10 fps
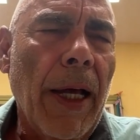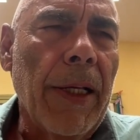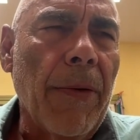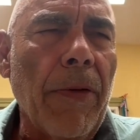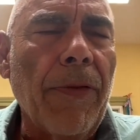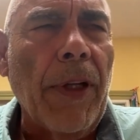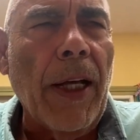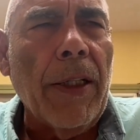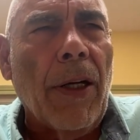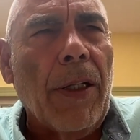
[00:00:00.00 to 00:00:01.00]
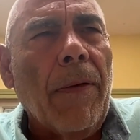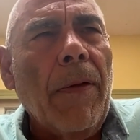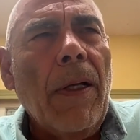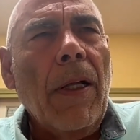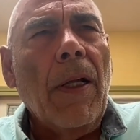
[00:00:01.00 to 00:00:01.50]
to reflect on
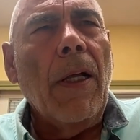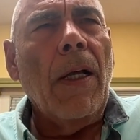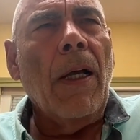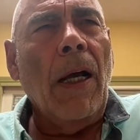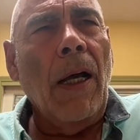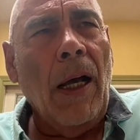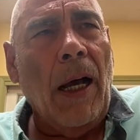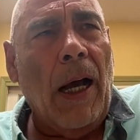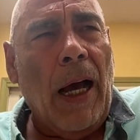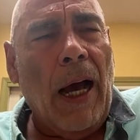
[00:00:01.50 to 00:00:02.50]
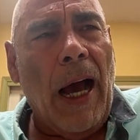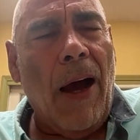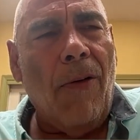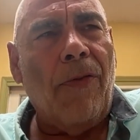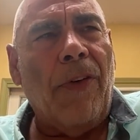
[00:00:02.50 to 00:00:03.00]

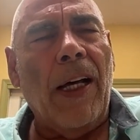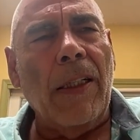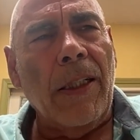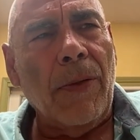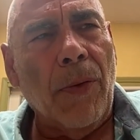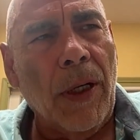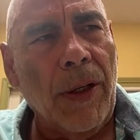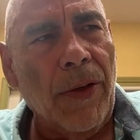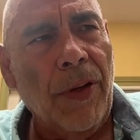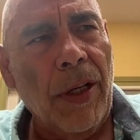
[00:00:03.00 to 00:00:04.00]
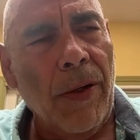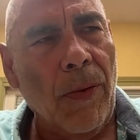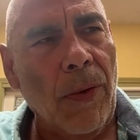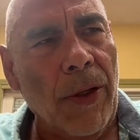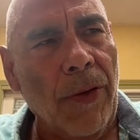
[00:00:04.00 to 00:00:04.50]
how valid was
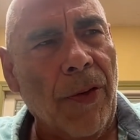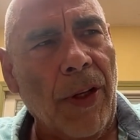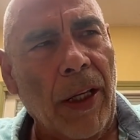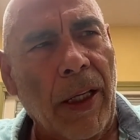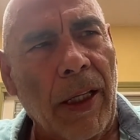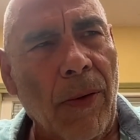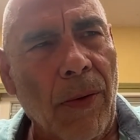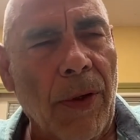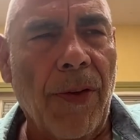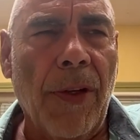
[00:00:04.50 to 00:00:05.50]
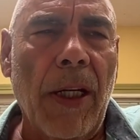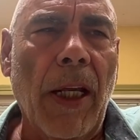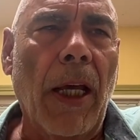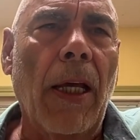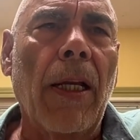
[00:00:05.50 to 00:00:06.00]
the
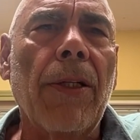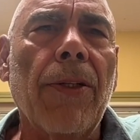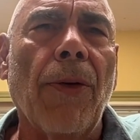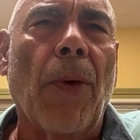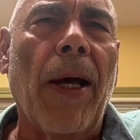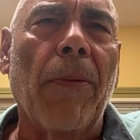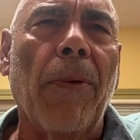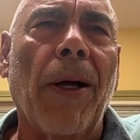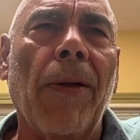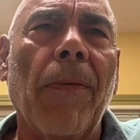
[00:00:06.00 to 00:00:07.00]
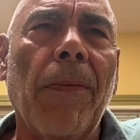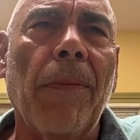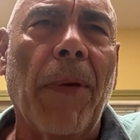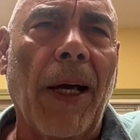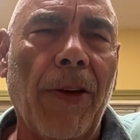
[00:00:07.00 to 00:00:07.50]
need to write about
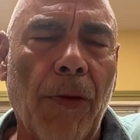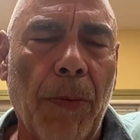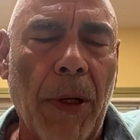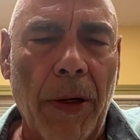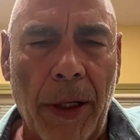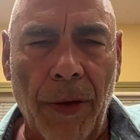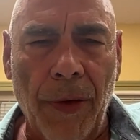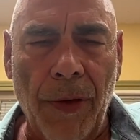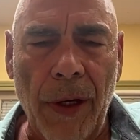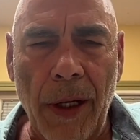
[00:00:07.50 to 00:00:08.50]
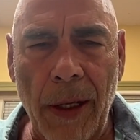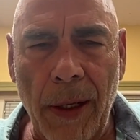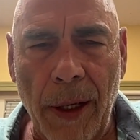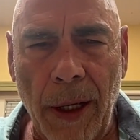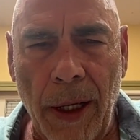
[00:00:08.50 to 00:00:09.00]
my experience
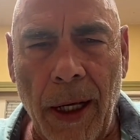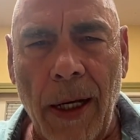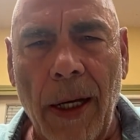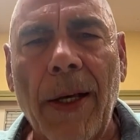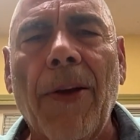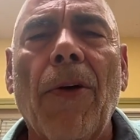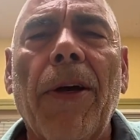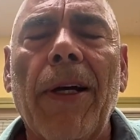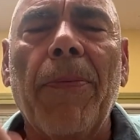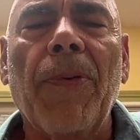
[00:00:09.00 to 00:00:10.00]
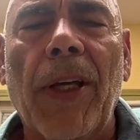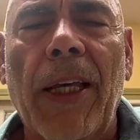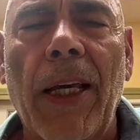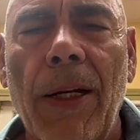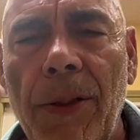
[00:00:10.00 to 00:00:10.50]
growing up as a
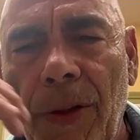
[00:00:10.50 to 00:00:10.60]
kid on